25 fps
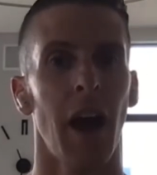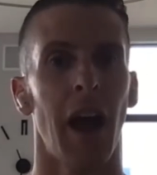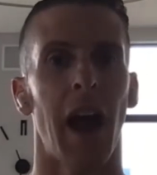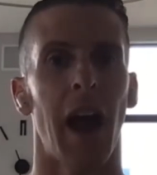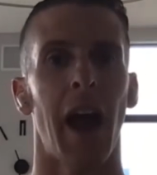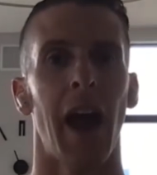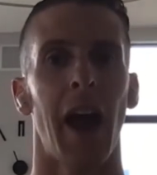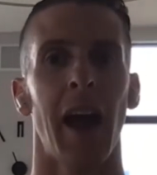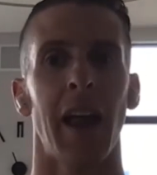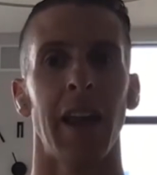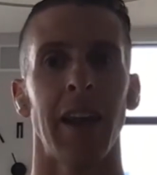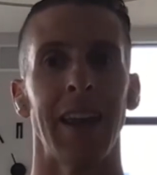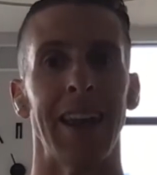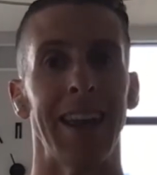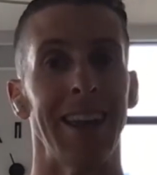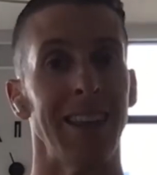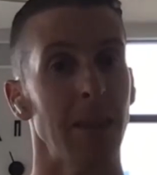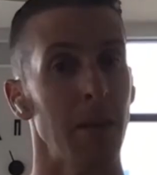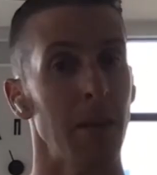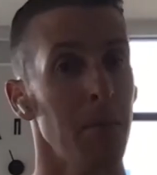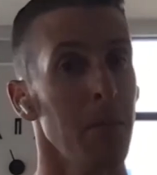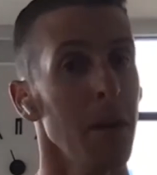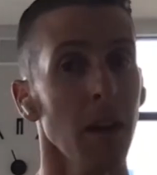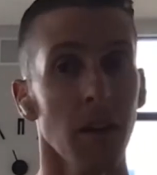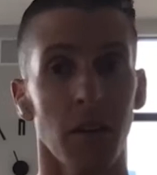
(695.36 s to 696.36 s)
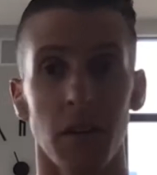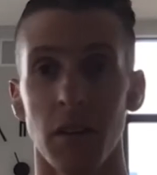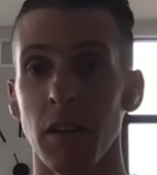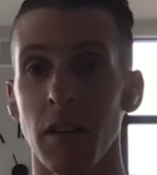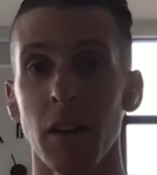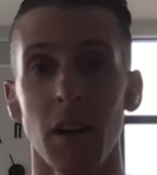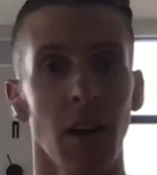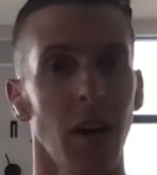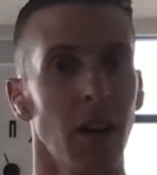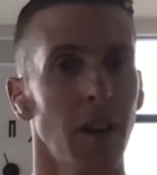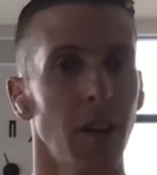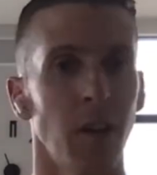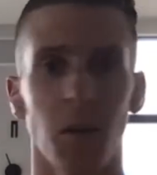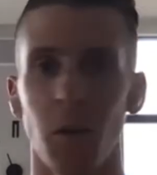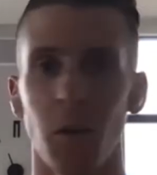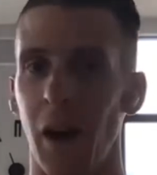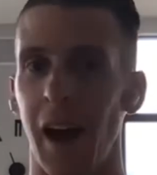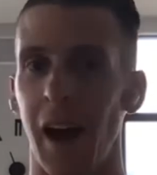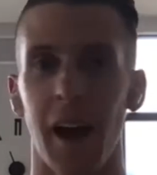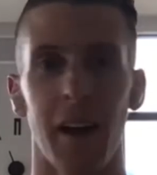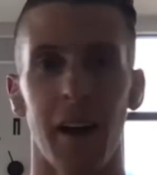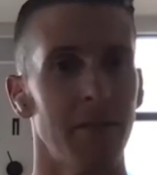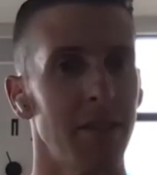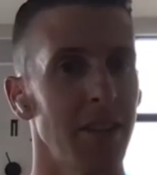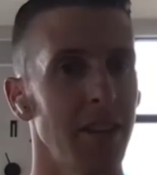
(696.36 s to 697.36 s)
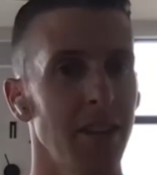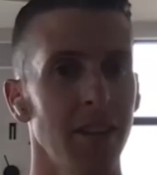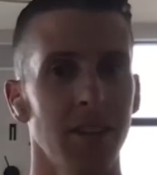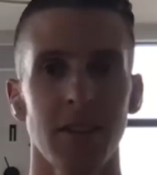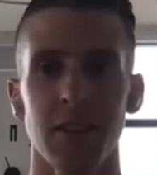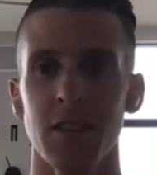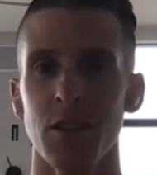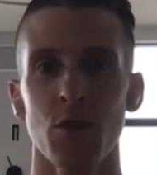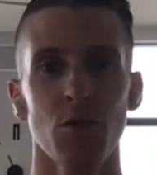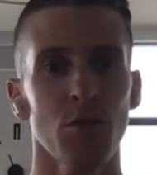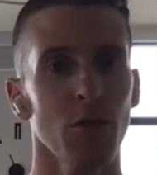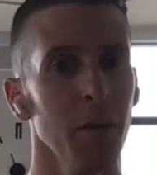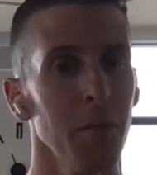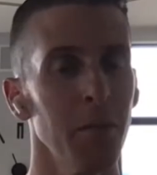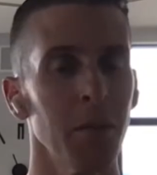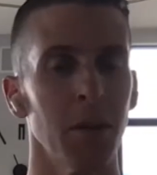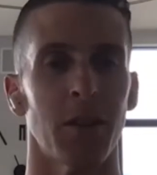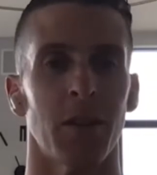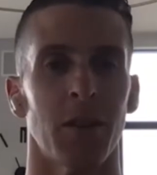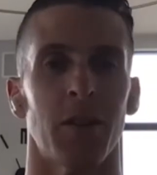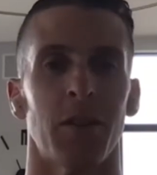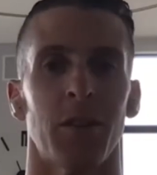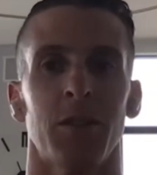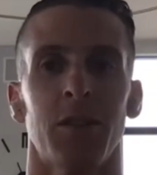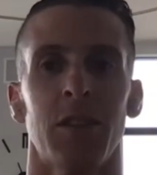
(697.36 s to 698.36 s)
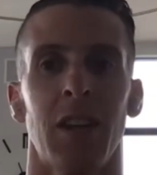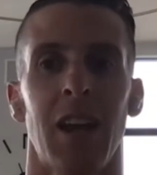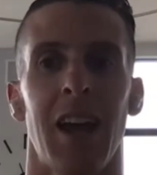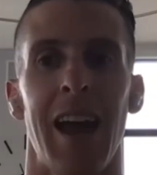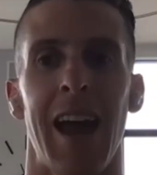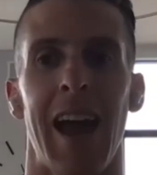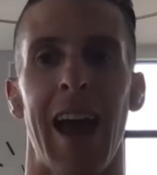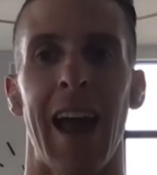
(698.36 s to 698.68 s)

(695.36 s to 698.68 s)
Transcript: And in the middle, you have these distributors.